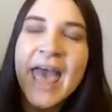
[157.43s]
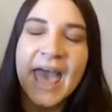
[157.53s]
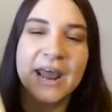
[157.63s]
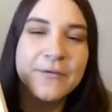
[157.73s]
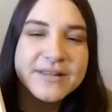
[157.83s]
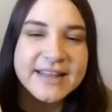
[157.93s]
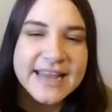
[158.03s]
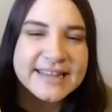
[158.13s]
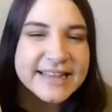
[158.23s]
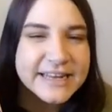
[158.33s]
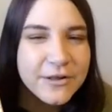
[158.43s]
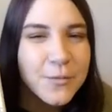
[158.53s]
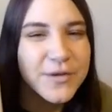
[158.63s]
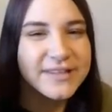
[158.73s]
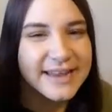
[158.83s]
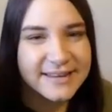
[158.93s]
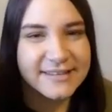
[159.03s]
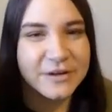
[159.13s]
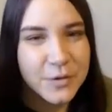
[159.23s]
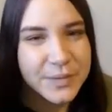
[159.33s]
And I will say it's a little almost like
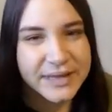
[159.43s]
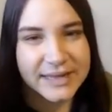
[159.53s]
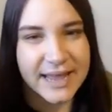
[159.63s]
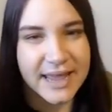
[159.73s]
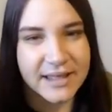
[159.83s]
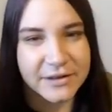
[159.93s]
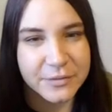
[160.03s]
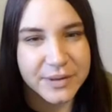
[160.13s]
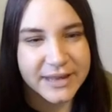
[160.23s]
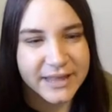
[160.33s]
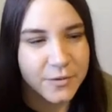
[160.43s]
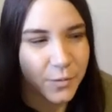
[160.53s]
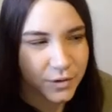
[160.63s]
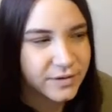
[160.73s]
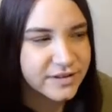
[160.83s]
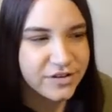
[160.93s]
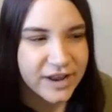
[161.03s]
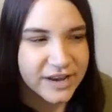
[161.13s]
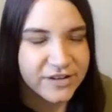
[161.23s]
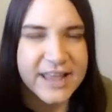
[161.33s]
dystopian, like a little bit like the world is
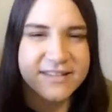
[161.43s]
changing.